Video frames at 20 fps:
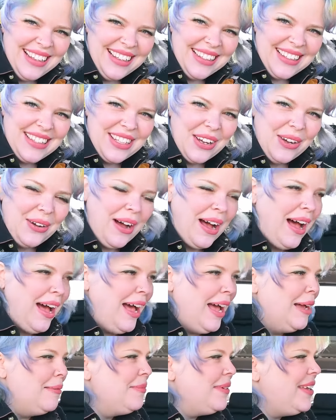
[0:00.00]
So
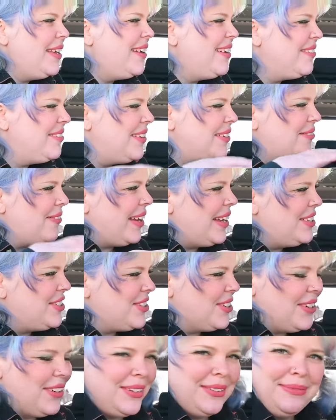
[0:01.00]
I'm here with
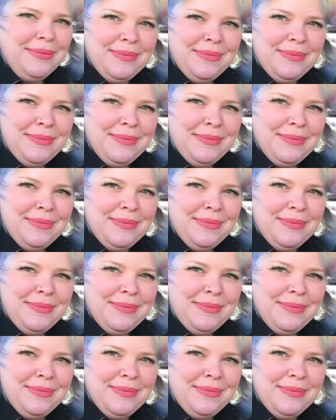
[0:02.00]
Rachel.